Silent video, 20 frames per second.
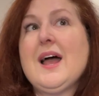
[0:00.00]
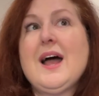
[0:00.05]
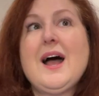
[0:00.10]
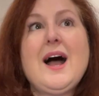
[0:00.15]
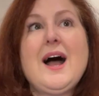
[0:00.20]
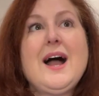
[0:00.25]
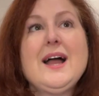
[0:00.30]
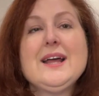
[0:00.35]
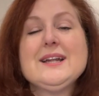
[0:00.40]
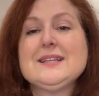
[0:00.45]

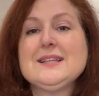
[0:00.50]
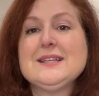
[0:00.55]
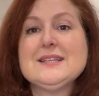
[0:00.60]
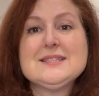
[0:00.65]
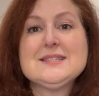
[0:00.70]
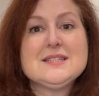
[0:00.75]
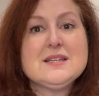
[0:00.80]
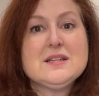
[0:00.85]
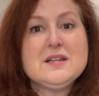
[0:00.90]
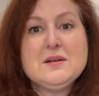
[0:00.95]
I'd
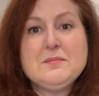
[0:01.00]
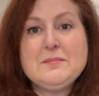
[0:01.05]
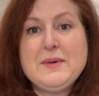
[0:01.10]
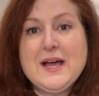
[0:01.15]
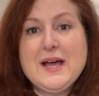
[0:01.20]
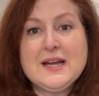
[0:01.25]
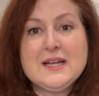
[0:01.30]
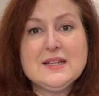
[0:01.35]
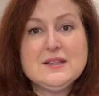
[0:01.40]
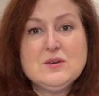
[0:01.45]
listed them
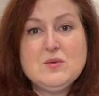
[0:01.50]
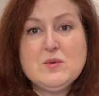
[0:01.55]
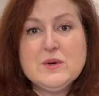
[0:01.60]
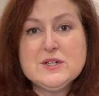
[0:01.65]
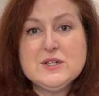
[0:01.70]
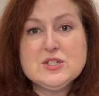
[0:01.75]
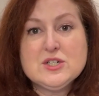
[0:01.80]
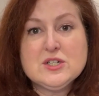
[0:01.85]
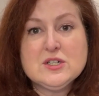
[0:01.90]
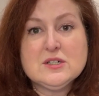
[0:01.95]
back in the
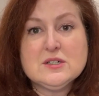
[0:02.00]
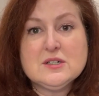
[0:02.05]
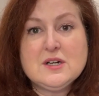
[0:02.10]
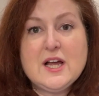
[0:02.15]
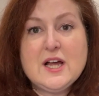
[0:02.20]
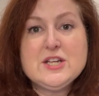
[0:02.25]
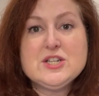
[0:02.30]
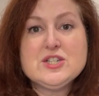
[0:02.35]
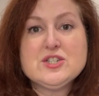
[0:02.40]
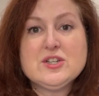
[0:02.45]
winter.
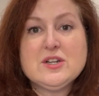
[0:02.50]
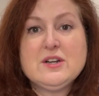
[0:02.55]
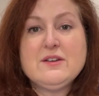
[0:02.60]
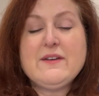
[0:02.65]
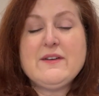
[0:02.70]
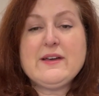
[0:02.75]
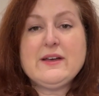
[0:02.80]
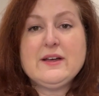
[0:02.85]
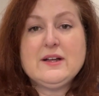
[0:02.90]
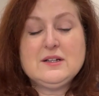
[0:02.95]
I should have
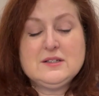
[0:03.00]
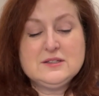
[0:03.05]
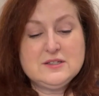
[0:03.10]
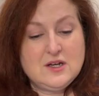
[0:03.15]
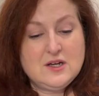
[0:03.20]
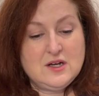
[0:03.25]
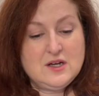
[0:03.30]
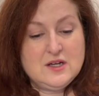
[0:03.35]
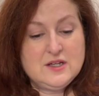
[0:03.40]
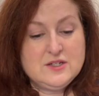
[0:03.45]
held
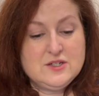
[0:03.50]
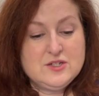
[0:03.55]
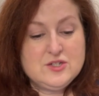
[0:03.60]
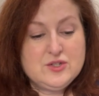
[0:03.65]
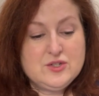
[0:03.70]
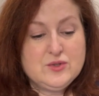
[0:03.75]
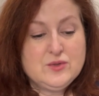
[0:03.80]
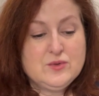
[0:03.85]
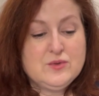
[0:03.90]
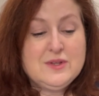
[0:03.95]
on
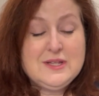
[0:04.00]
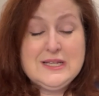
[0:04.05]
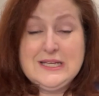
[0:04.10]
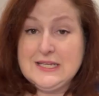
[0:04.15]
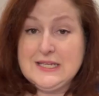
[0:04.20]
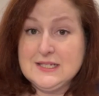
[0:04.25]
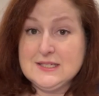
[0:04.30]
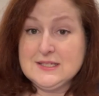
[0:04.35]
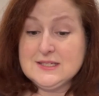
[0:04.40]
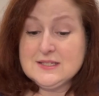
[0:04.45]
to
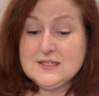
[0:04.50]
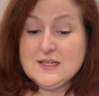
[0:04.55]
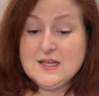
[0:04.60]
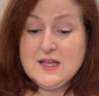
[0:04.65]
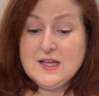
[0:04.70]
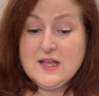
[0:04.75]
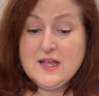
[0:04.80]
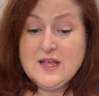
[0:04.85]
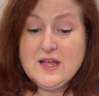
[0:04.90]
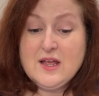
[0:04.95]
these
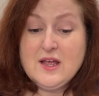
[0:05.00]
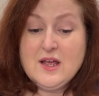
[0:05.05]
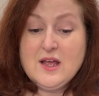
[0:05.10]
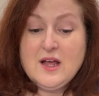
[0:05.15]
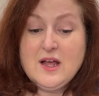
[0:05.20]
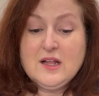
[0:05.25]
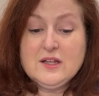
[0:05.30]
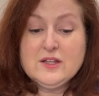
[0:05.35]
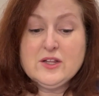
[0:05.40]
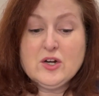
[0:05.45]

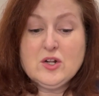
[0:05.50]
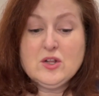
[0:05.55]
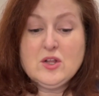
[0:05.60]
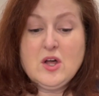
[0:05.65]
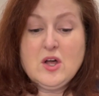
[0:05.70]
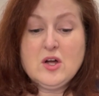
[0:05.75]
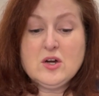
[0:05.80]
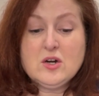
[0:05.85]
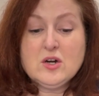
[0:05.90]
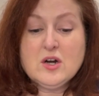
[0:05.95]
a little
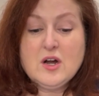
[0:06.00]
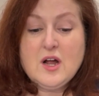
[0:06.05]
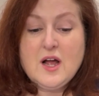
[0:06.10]
longer.